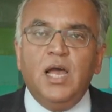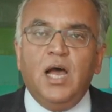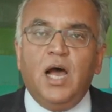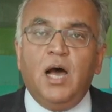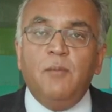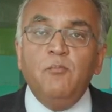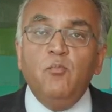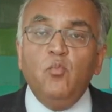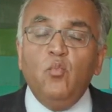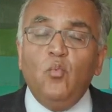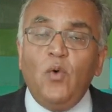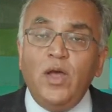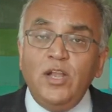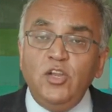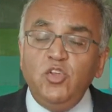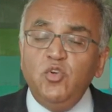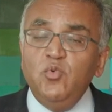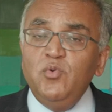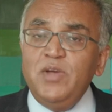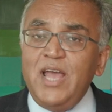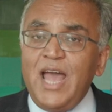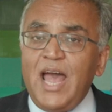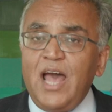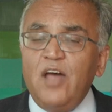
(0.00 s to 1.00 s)
Um, when
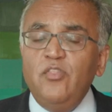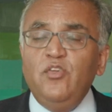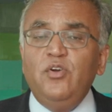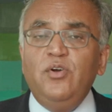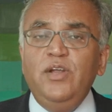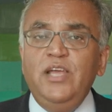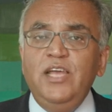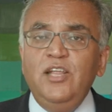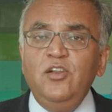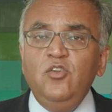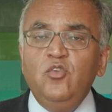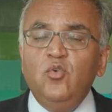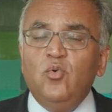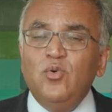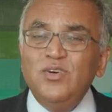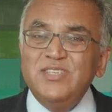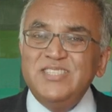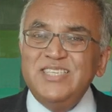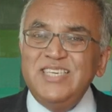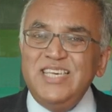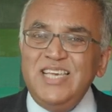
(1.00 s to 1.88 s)
you gather indoors,